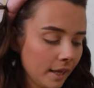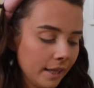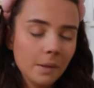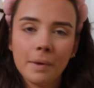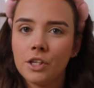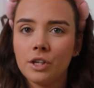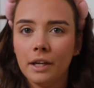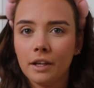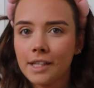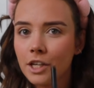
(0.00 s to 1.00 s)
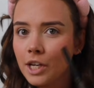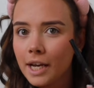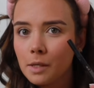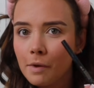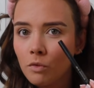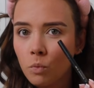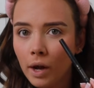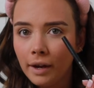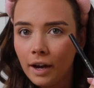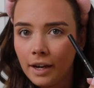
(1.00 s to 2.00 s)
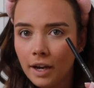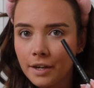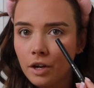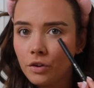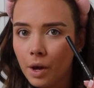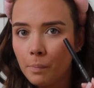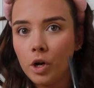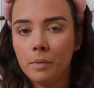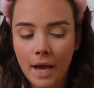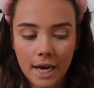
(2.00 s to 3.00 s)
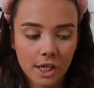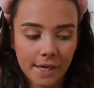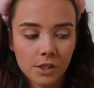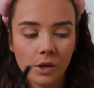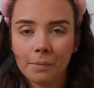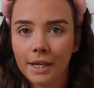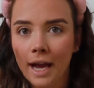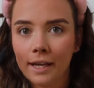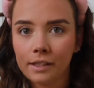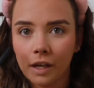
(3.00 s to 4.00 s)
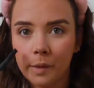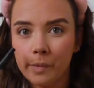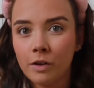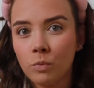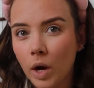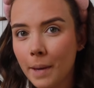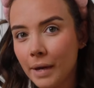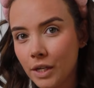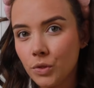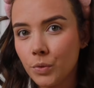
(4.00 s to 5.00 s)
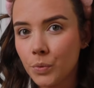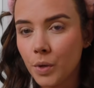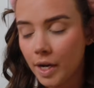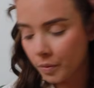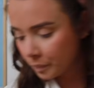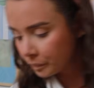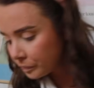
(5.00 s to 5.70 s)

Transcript: In the picture it looks like she has a bit of white eyeliner on her bottom lashes, so I'm going to add a tiny bit of white pencil as well.